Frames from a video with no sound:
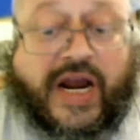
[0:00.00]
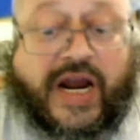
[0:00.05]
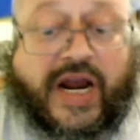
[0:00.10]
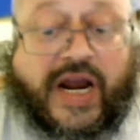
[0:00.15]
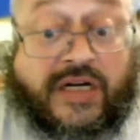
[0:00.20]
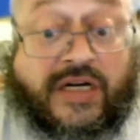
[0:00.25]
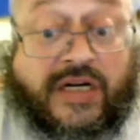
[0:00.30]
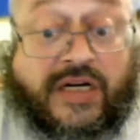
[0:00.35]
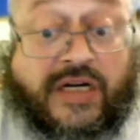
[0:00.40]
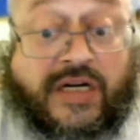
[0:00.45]

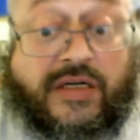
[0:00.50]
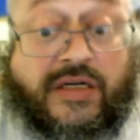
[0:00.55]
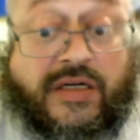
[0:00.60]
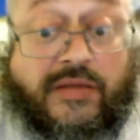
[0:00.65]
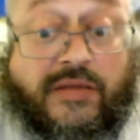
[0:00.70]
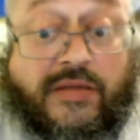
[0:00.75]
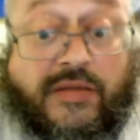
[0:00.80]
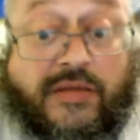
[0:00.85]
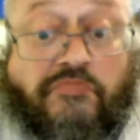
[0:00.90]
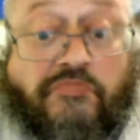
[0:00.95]

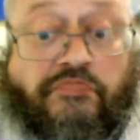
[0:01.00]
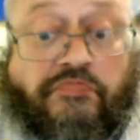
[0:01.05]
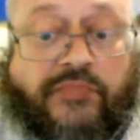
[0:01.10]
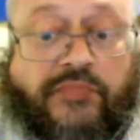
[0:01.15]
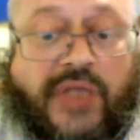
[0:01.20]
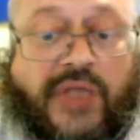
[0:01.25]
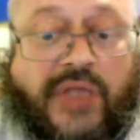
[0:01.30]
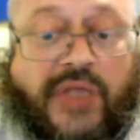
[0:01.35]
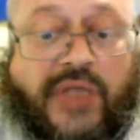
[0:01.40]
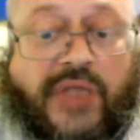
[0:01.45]
And
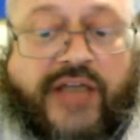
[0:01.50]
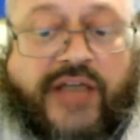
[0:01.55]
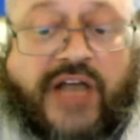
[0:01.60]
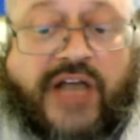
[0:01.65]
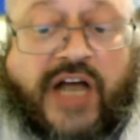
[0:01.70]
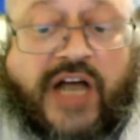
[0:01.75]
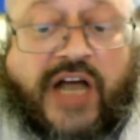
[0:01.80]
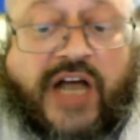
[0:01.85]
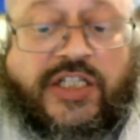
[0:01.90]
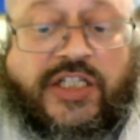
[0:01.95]

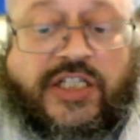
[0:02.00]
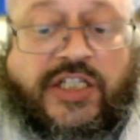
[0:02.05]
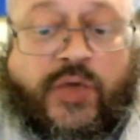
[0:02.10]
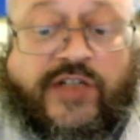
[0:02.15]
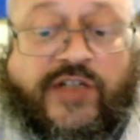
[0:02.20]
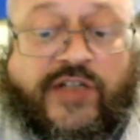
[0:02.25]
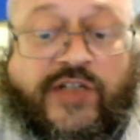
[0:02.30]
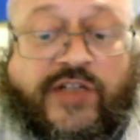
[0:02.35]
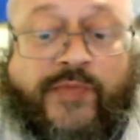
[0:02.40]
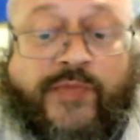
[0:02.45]
as a
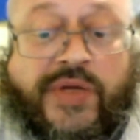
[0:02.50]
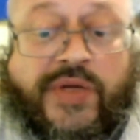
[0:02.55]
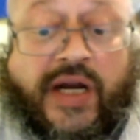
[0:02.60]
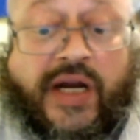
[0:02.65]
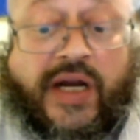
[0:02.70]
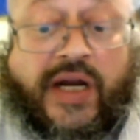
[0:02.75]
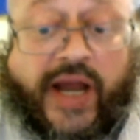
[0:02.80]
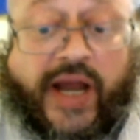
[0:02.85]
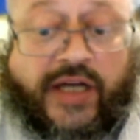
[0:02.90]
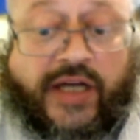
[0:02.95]
consequence of
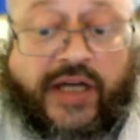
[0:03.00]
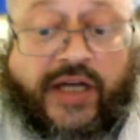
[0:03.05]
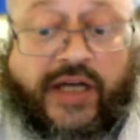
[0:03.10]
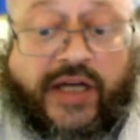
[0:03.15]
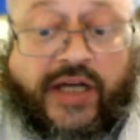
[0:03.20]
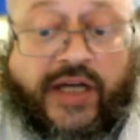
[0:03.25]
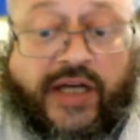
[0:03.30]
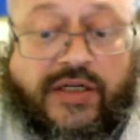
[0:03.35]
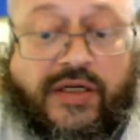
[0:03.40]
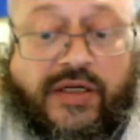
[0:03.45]
being
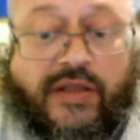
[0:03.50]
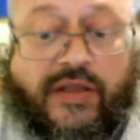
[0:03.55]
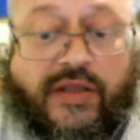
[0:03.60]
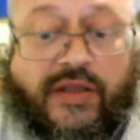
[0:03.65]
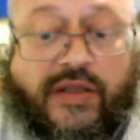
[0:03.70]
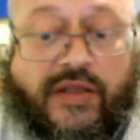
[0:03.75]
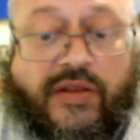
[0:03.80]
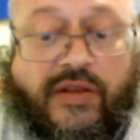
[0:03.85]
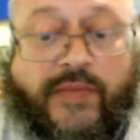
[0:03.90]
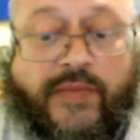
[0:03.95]
annexed,
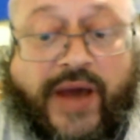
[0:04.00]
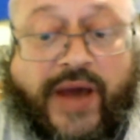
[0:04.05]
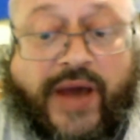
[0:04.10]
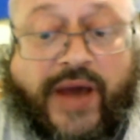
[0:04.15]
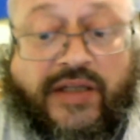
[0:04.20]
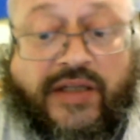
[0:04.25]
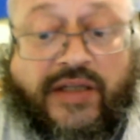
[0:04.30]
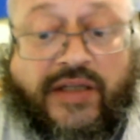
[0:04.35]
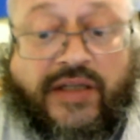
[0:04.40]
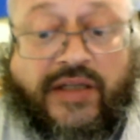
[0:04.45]

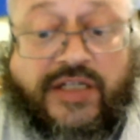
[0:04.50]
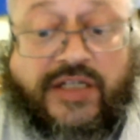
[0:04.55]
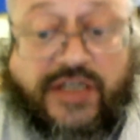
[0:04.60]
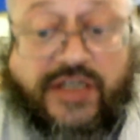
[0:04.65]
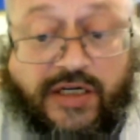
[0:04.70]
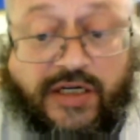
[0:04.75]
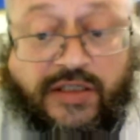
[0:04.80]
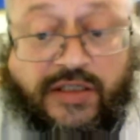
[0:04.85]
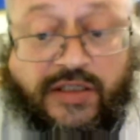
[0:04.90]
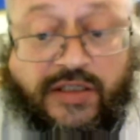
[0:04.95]
the
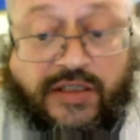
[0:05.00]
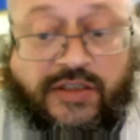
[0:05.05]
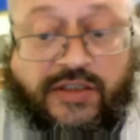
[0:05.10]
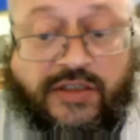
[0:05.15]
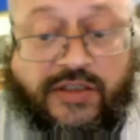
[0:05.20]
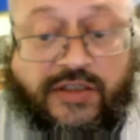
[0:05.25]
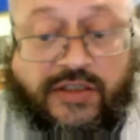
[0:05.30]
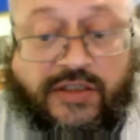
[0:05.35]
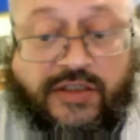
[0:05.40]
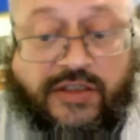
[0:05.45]

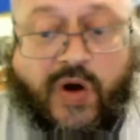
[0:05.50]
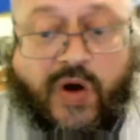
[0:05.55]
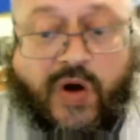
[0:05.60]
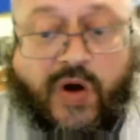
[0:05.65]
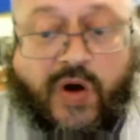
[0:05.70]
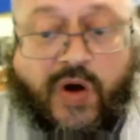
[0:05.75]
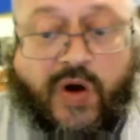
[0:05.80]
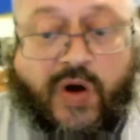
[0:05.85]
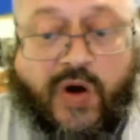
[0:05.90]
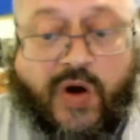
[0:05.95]
Palestinians,
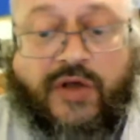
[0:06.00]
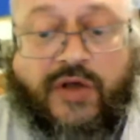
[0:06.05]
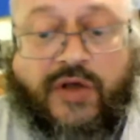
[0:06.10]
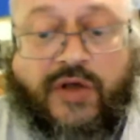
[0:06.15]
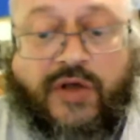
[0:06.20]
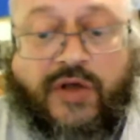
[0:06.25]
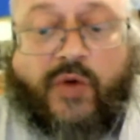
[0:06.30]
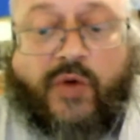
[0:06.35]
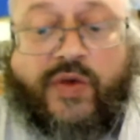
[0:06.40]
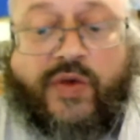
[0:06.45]
so-called
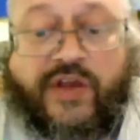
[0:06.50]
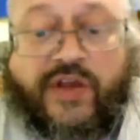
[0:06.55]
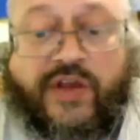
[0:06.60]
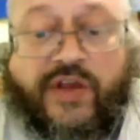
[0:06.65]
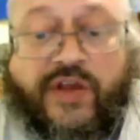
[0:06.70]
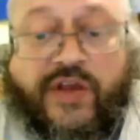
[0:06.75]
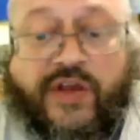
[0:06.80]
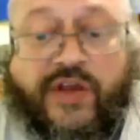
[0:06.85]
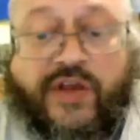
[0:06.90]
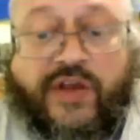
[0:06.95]

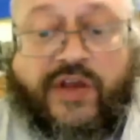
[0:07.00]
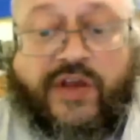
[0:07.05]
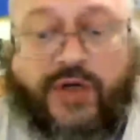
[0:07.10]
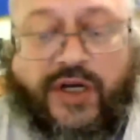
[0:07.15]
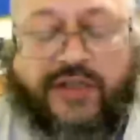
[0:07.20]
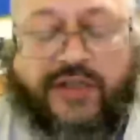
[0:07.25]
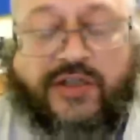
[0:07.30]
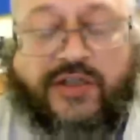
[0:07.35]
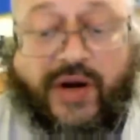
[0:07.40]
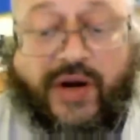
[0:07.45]
within Judah
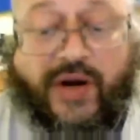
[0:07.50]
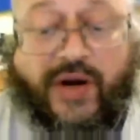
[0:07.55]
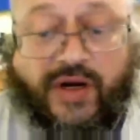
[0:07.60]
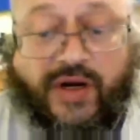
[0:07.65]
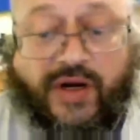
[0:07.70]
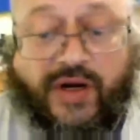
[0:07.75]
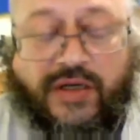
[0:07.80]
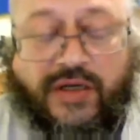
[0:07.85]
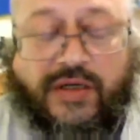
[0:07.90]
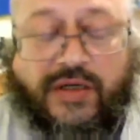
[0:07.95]
and
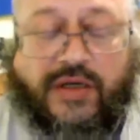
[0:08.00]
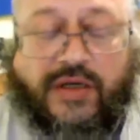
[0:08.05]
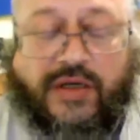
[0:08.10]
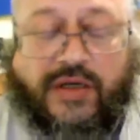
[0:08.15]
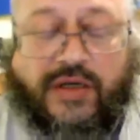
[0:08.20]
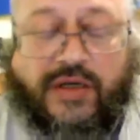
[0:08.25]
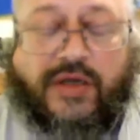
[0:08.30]
Samaria,